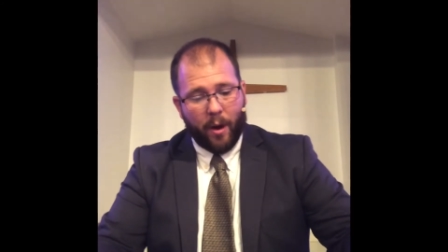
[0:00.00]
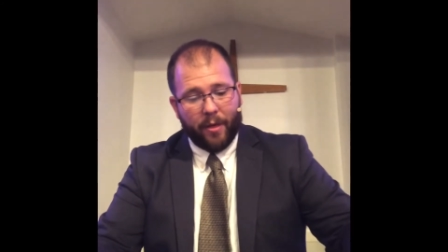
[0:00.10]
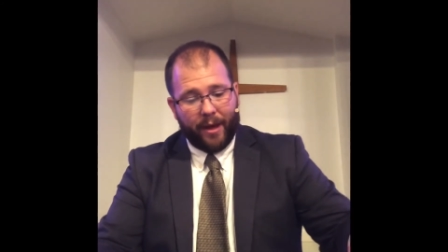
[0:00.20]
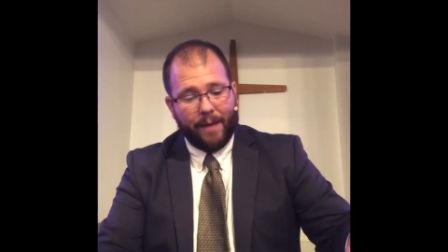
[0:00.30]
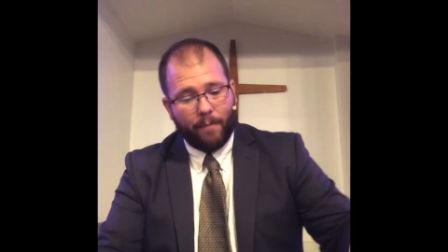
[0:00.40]

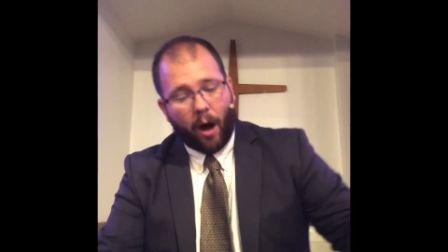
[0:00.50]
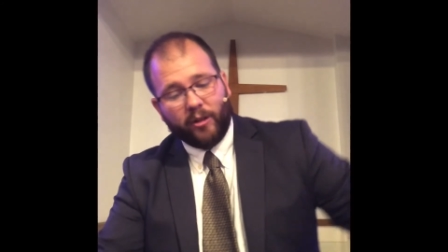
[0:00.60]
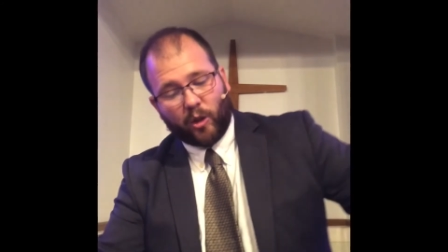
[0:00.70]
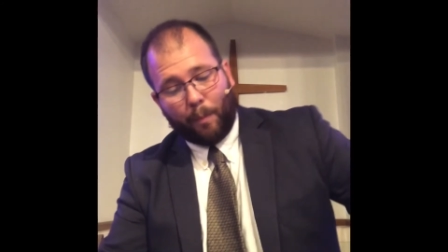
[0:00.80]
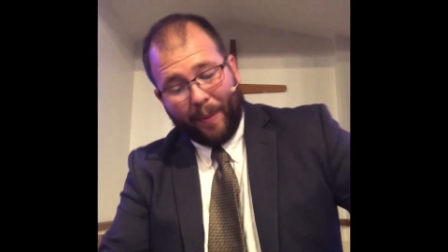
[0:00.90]
they
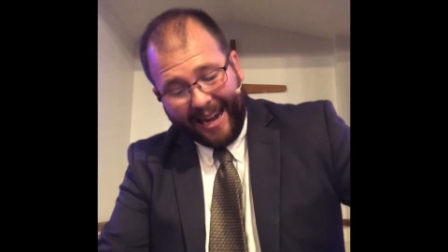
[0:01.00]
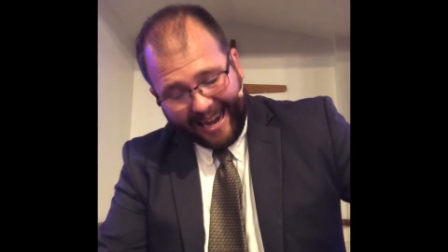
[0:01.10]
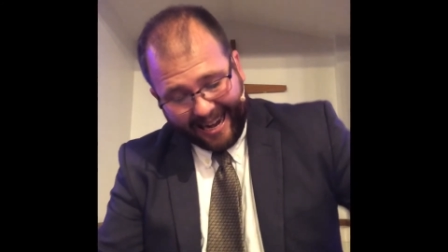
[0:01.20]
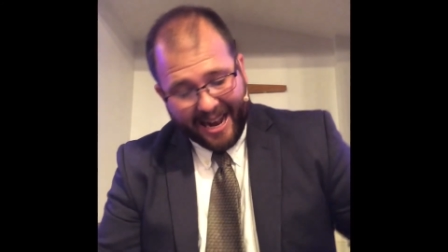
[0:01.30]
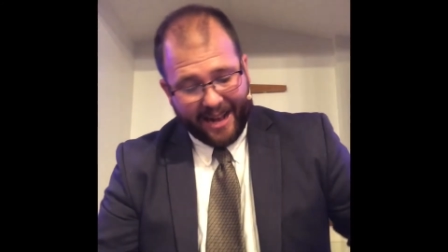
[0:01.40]
must
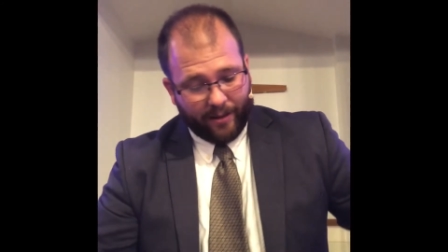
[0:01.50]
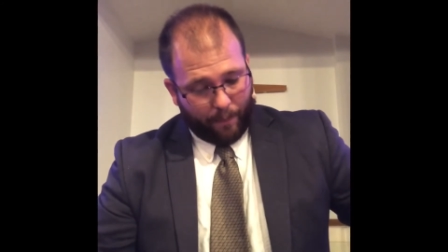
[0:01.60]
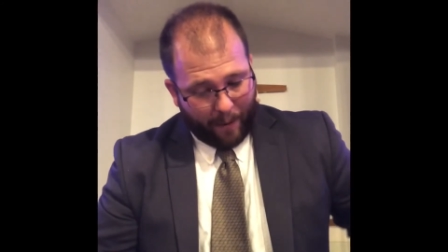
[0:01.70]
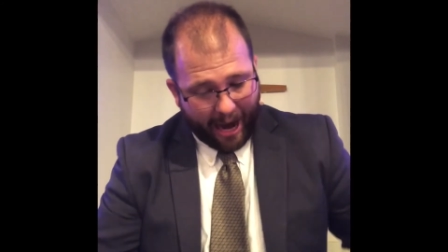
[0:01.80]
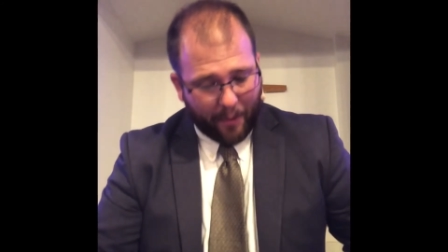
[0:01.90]
be in
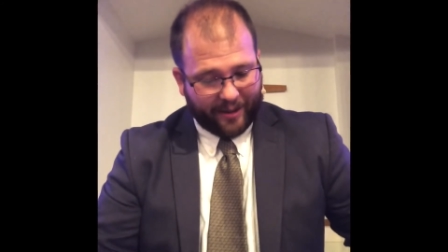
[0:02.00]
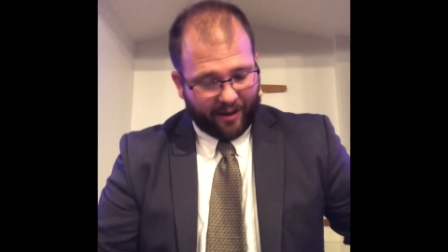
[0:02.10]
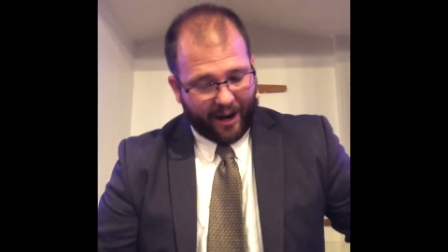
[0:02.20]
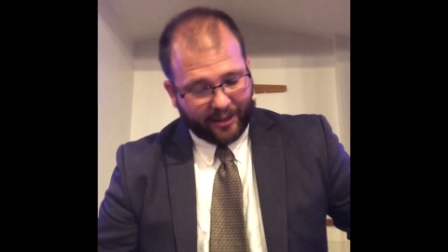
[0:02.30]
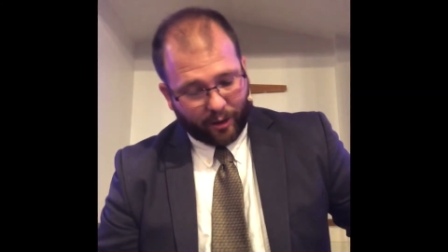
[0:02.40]
the
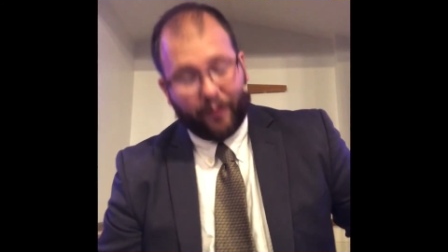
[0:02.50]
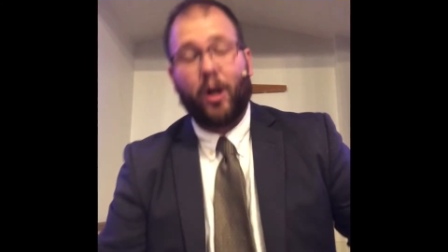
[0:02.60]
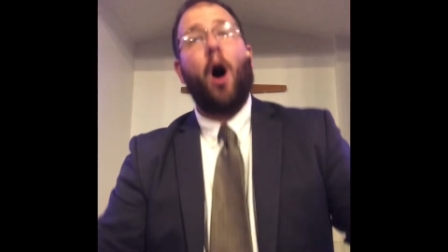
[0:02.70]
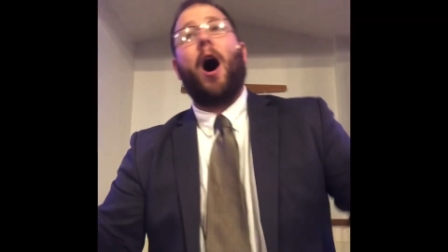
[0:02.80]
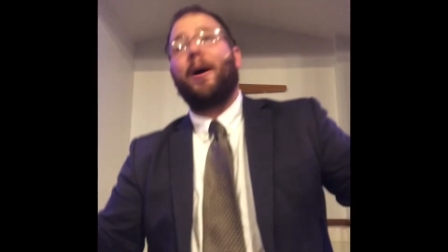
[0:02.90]
paradise of
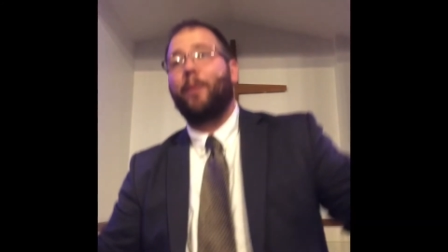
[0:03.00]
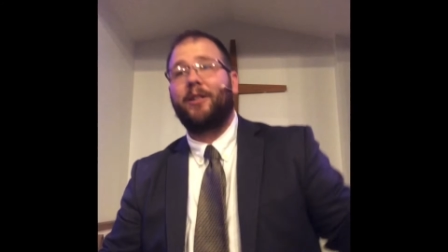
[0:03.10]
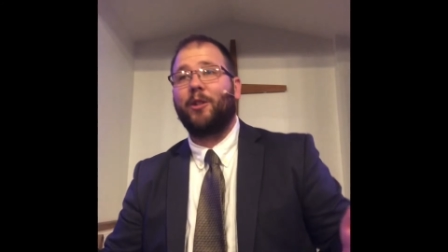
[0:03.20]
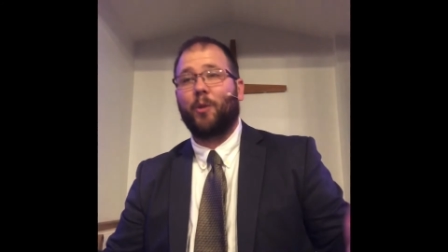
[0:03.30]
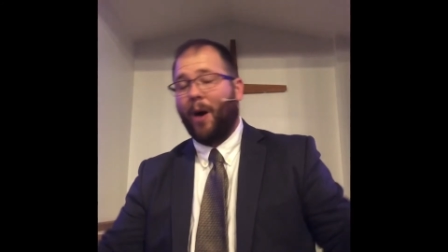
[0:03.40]
God,
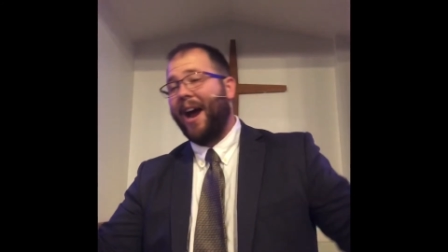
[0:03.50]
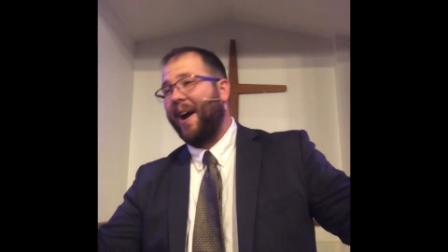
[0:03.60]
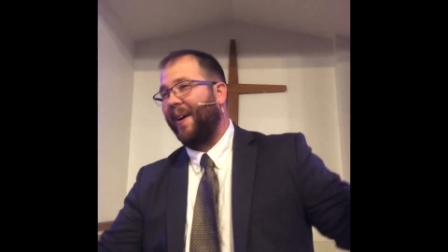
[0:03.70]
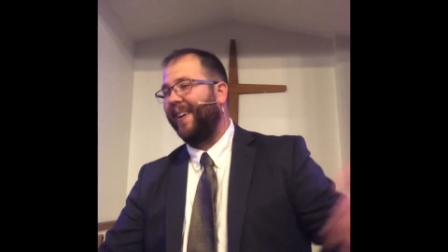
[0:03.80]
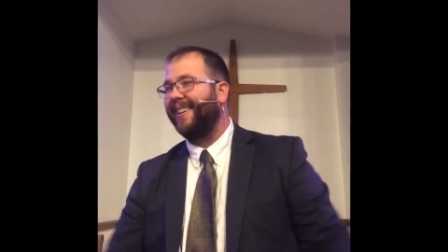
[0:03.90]
which is
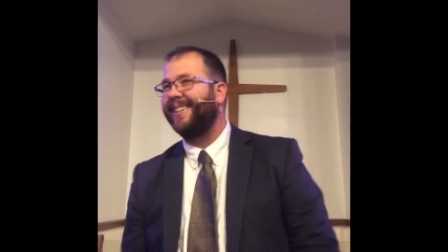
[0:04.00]
where?